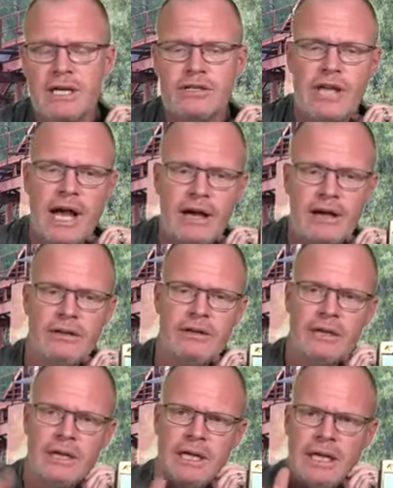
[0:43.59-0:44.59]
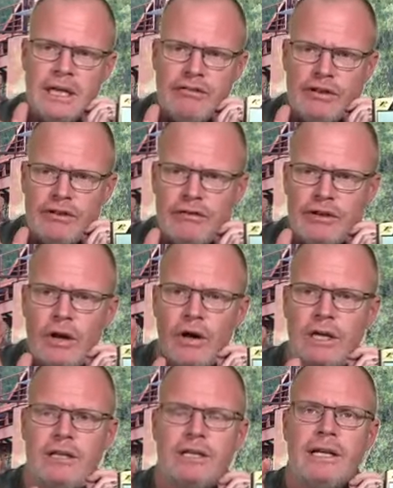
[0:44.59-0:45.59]
So if you've
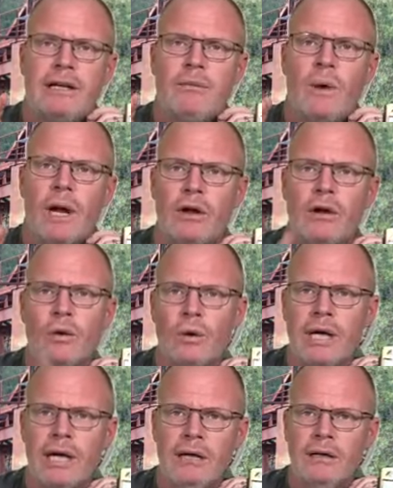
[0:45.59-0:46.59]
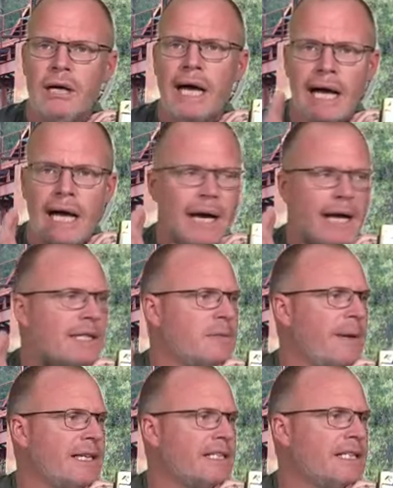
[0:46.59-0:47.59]
got one on order,
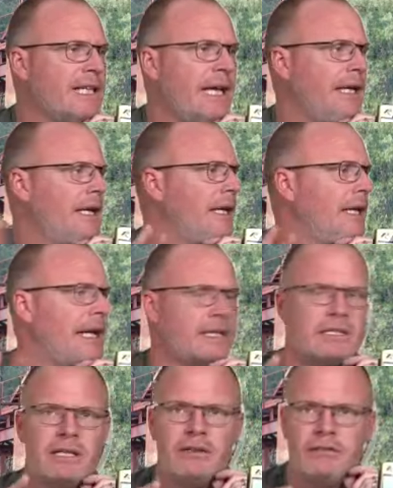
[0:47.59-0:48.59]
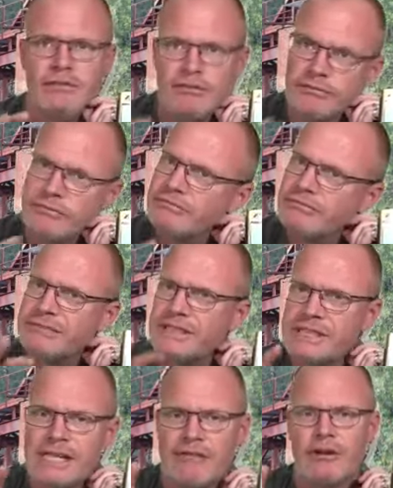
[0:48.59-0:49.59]
expect to see it in the next sort of
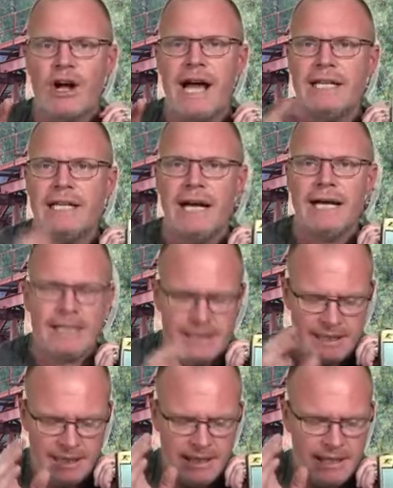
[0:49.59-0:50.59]
7 or 8 days.